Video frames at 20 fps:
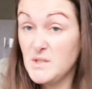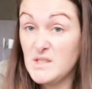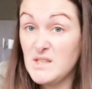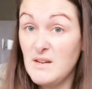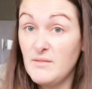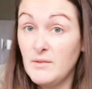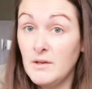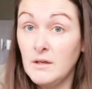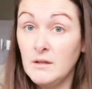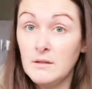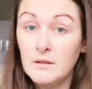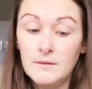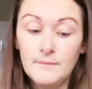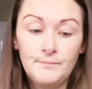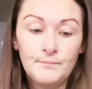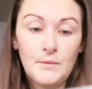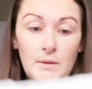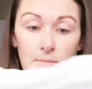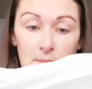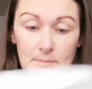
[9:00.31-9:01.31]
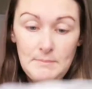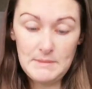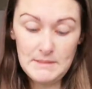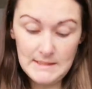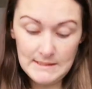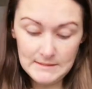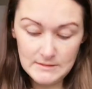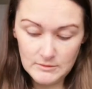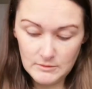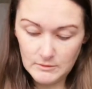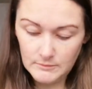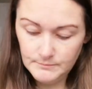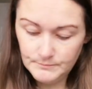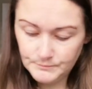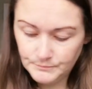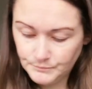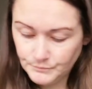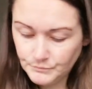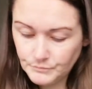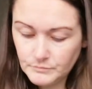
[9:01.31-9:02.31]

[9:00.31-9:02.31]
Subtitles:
Let's have a look. It might be nice on.